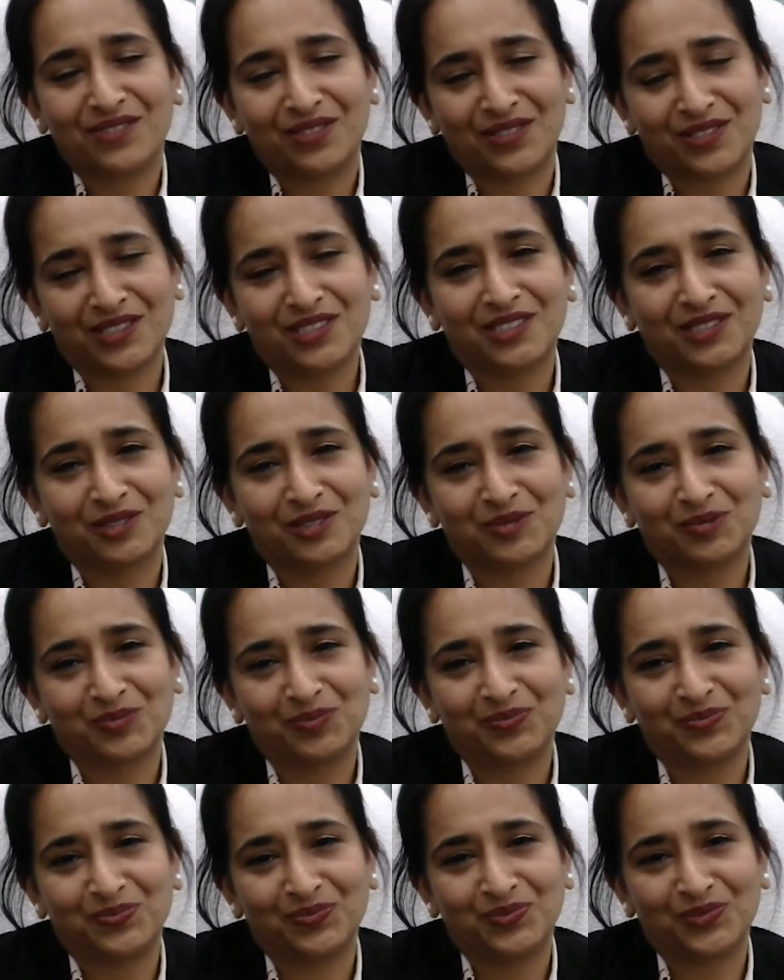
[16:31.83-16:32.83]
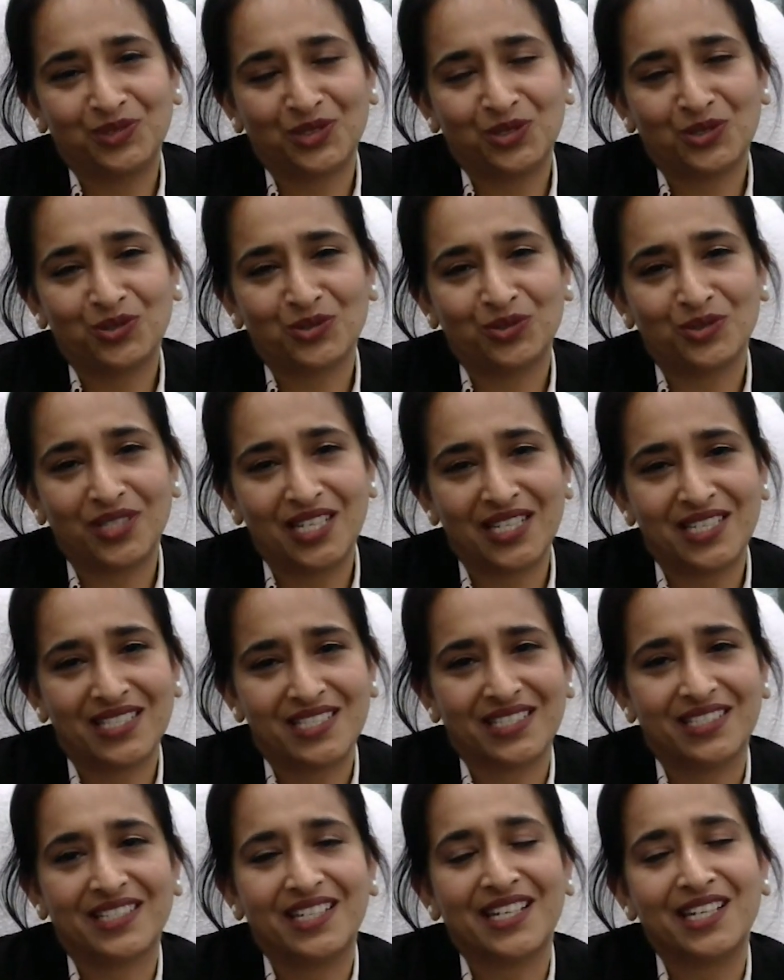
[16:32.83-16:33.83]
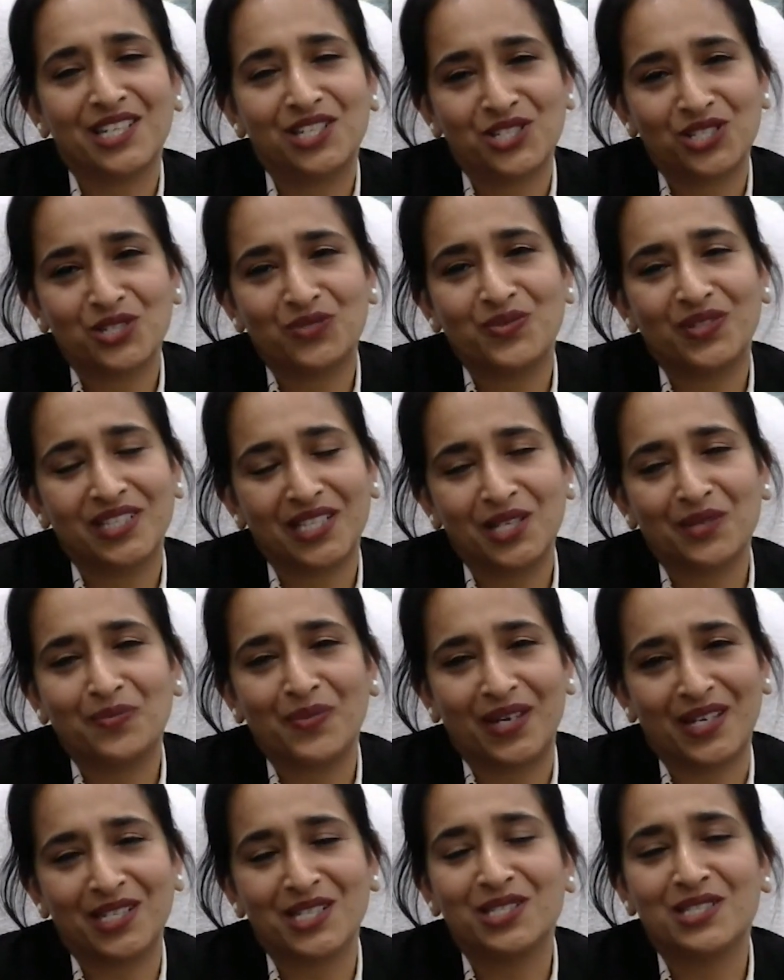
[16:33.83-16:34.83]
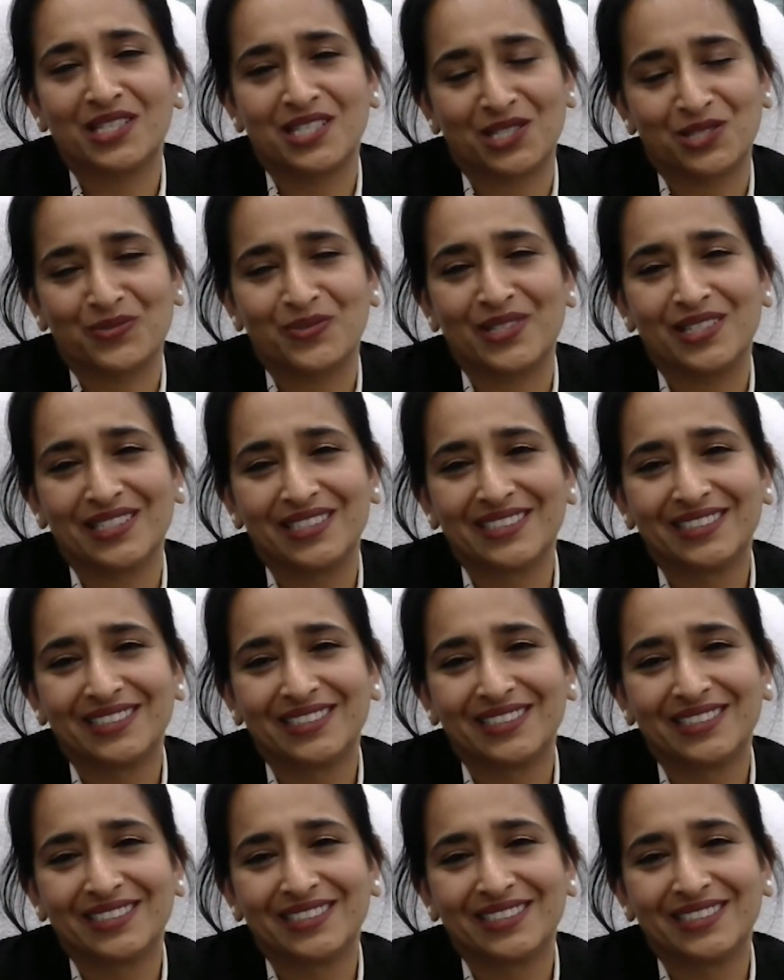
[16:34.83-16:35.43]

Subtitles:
that connection with our parents as well.